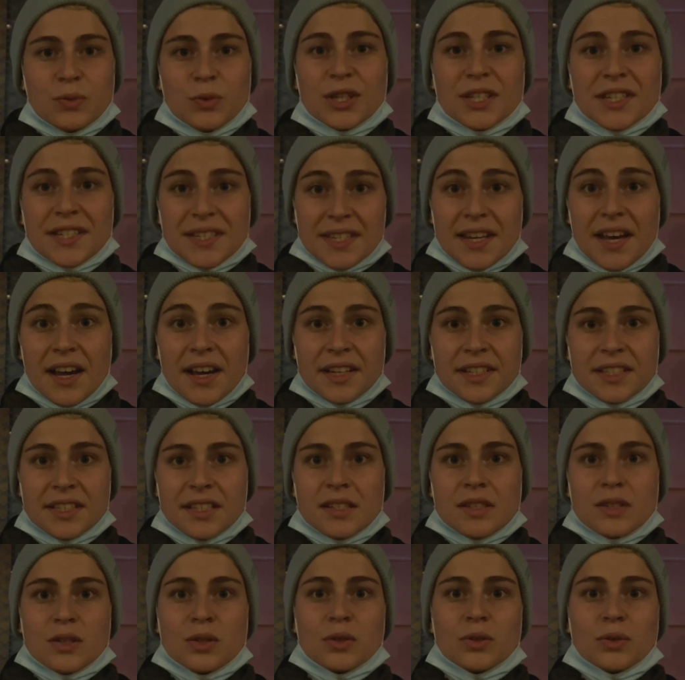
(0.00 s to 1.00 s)
We
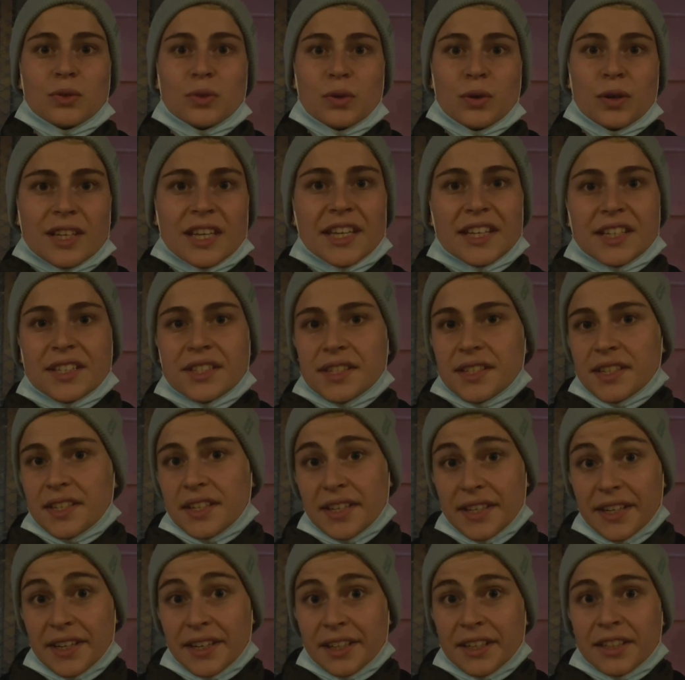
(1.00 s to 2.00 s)
decided to eat
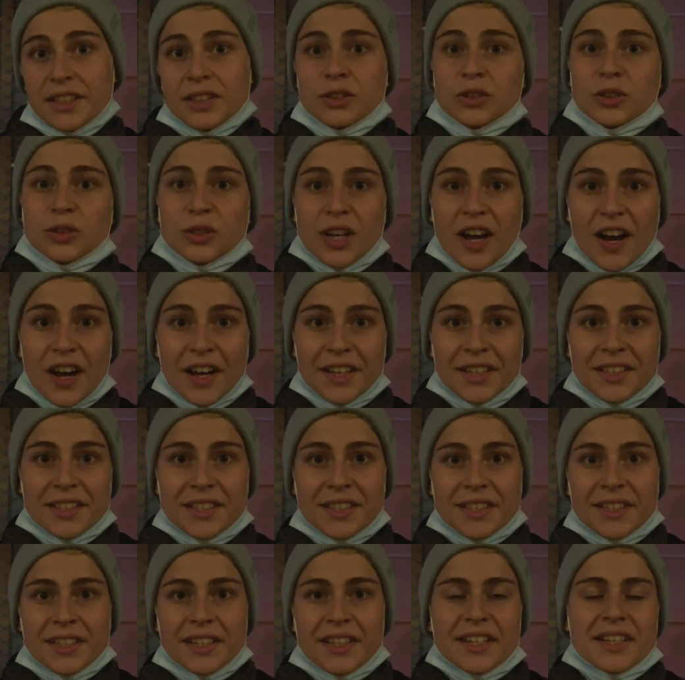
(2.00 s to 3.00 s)
here
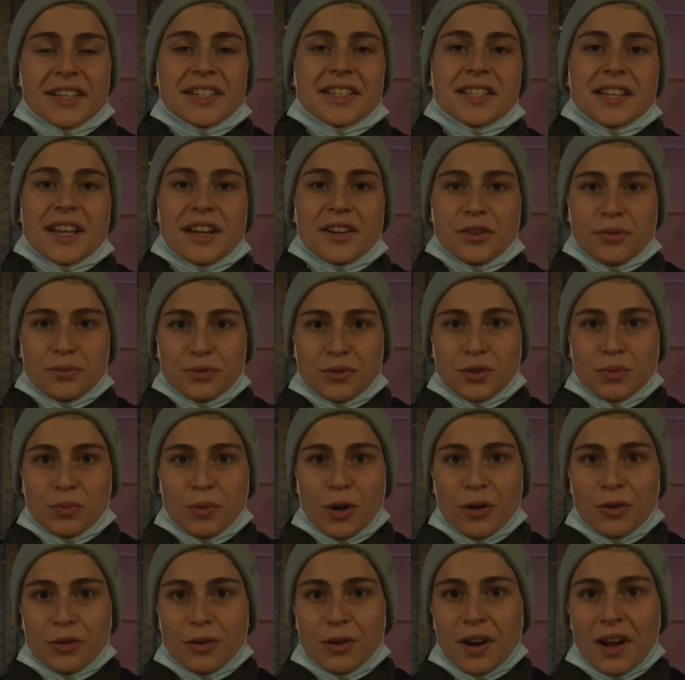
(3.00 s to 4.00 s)
tonight instead of
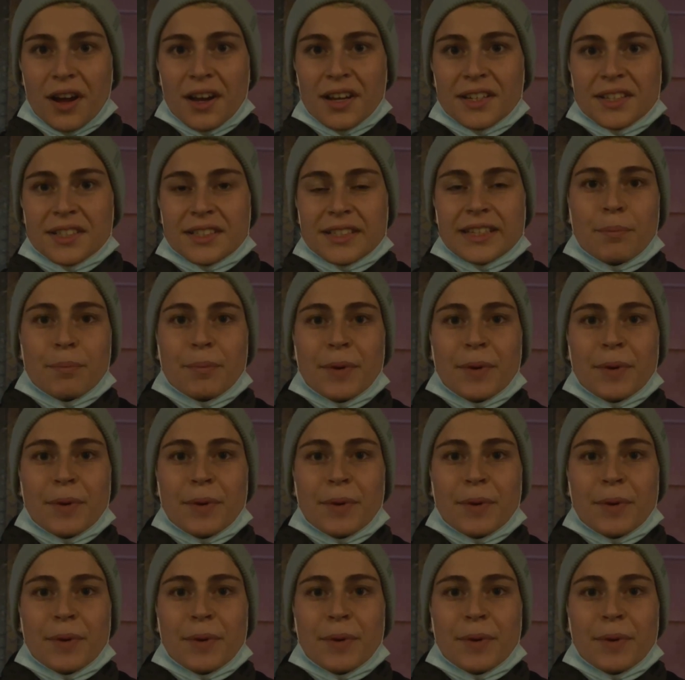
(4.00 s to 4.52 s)
tomorrow night,